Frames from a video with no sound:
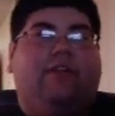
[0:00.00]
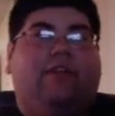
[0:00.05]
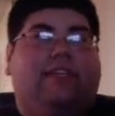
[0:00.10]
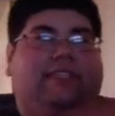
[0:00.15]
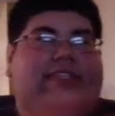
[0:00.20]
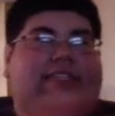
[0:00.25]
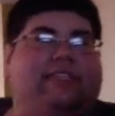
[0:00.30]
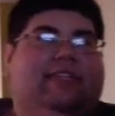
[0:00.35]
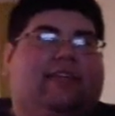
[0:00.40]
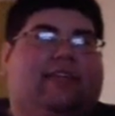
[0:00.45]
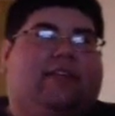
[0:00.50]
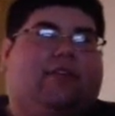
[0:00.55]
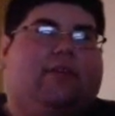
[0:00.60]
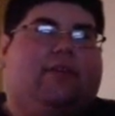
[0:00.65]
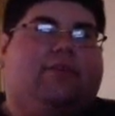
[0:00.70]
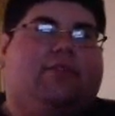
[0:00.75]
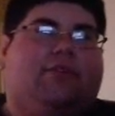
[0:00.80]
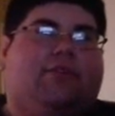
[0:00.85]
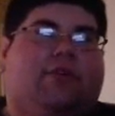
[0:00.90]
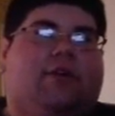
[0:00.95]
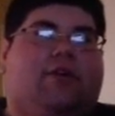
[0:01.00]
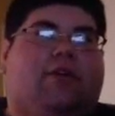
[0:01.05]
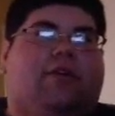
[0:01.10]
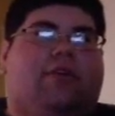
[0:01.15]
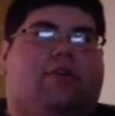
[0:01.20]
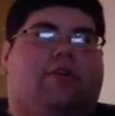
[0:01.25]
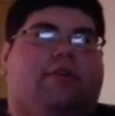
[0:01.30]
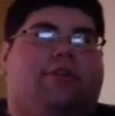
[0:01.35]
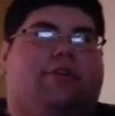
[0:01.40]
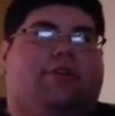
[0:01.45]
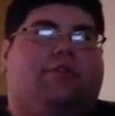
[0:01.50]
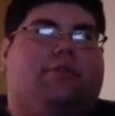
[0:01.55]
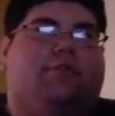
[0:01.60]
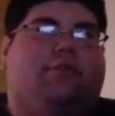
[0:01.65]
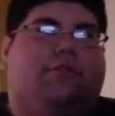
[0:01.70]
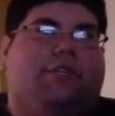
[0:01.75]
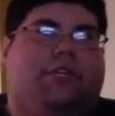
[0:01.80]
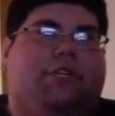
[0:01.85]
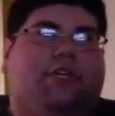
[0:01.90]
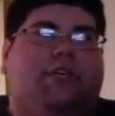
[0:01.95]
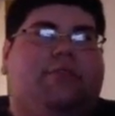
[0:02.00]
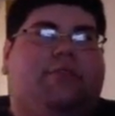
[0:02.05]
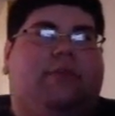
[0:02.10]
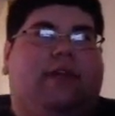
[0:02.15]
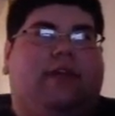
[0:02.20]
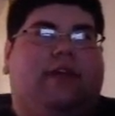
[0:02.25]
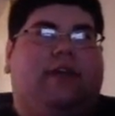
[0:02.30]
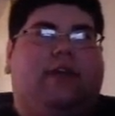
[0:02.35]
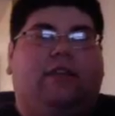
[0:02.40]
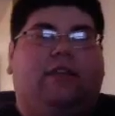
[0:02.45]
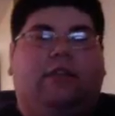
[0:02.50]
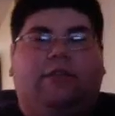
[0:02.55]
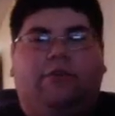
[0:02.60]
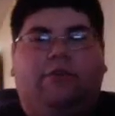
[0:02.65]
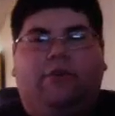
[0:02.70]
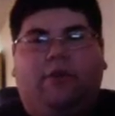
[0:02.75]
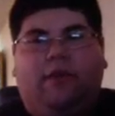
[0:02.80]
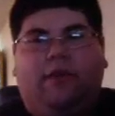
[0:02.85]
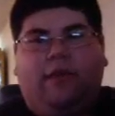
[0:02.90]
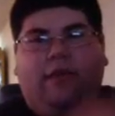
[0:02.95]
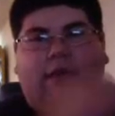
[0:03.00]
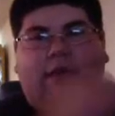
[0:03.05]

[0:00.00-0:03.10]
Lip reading: He says that, "I'm sorry I hurt you, Jean, but I had to do it."